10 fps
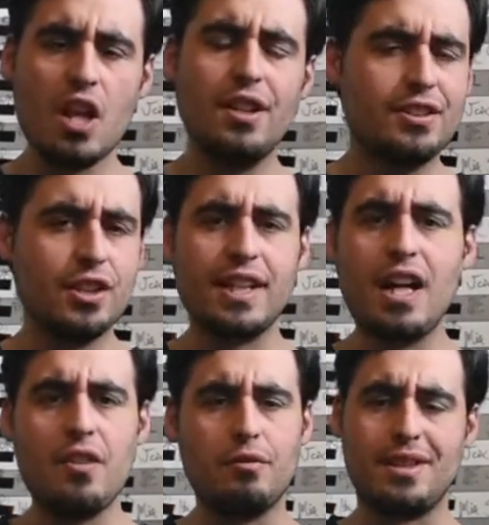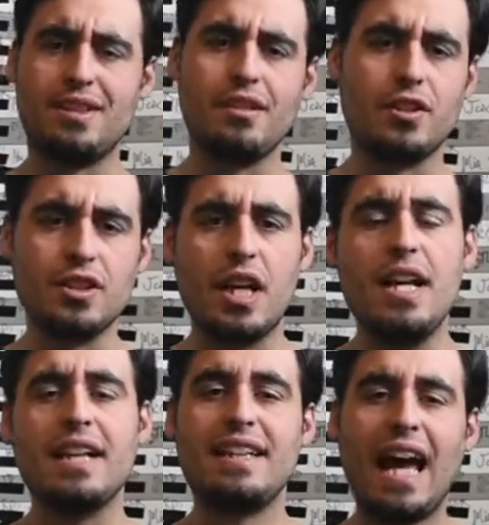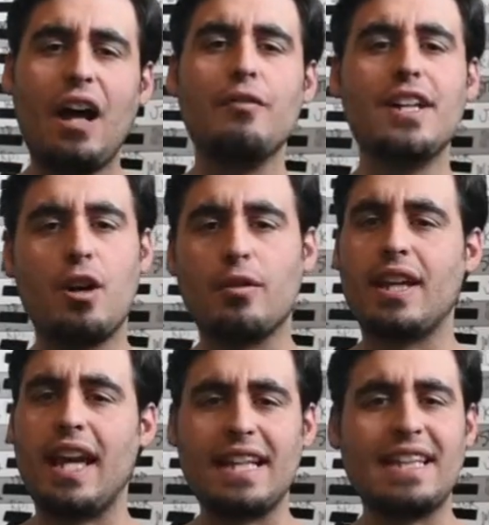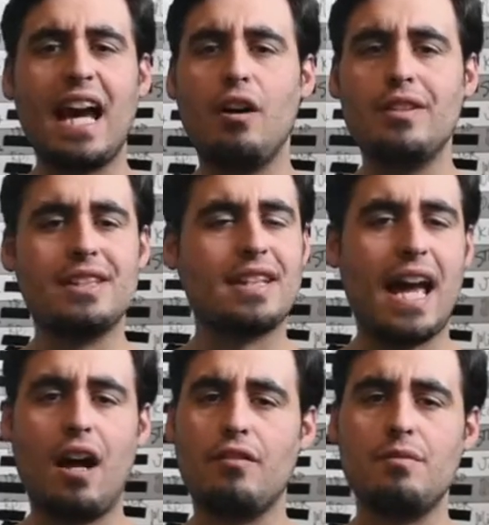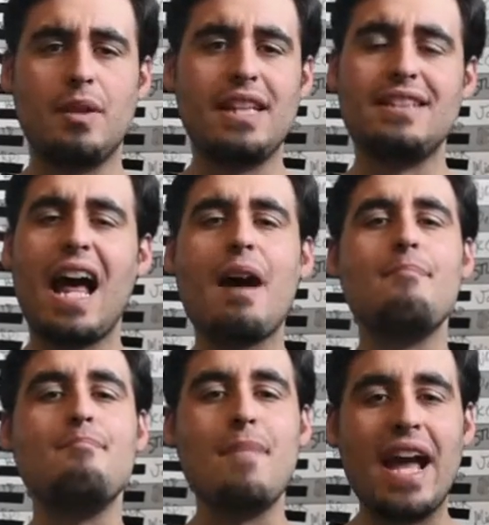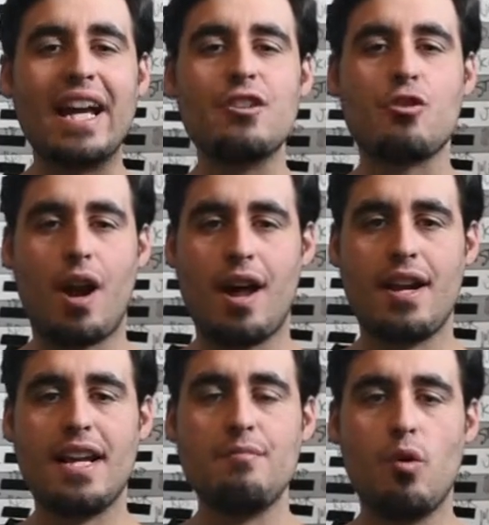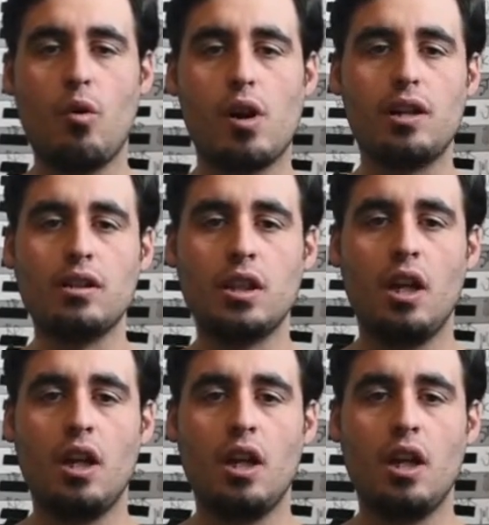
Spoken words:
let's look at other receivers. Calvin, okay. Calvin's Calvin, but he's not Megatron anymore.